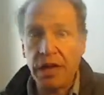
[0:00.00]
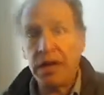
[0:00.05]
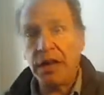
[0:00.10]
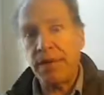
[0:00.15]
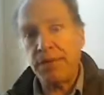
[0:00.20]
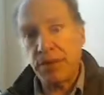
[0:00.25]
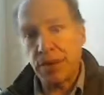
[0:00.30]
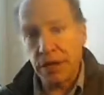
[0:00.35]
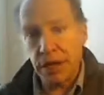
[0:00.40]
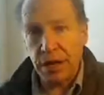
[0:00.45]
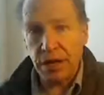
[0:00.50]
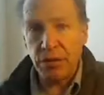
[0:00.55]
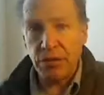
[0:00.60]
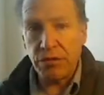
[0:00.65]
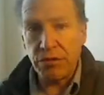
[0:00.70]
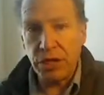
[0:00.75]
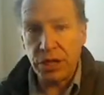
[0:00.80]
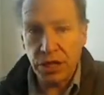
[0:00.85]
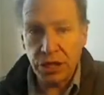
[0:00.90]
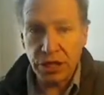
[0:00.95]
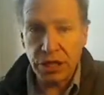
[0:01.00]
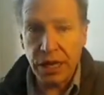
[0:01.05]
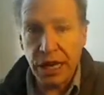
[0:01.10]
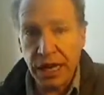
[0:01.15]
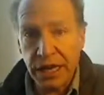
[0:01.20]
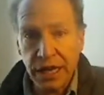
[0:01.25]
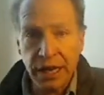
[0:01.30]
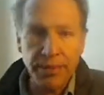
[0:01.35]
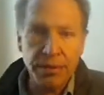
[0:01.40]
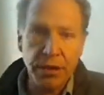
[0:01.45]
I kept on getting new teachers.
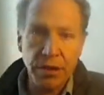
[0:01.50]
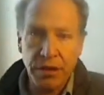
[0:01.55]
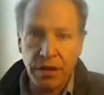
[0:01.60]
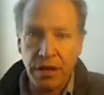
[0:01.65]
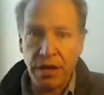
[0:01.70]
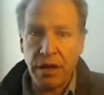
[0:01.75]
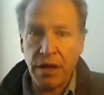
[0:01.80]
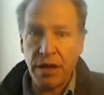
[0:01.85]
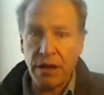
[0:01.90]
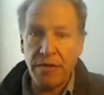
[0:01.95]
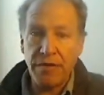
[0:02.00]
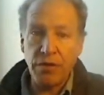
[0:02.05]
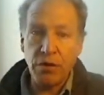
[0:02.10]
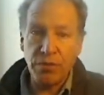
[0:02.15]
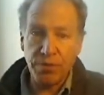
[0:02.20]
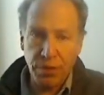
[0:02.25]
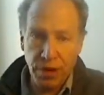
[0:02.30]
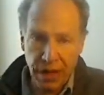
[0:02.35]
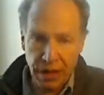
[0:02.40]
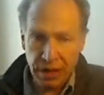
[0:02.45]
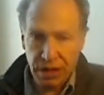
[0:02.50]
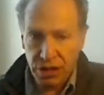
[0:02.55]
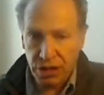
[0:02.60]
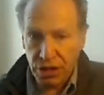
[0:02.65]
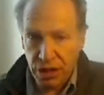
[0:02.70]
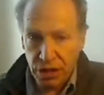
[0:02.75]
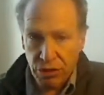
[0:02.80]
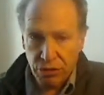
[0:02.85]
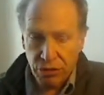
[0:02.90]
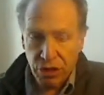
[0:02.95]
I kept on thinking of new practice
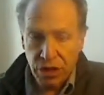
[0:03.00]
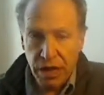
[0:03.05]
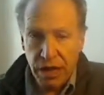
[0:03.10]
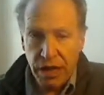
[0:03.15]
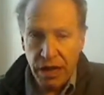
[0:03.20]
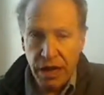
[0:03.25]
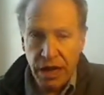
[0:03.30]
schedules.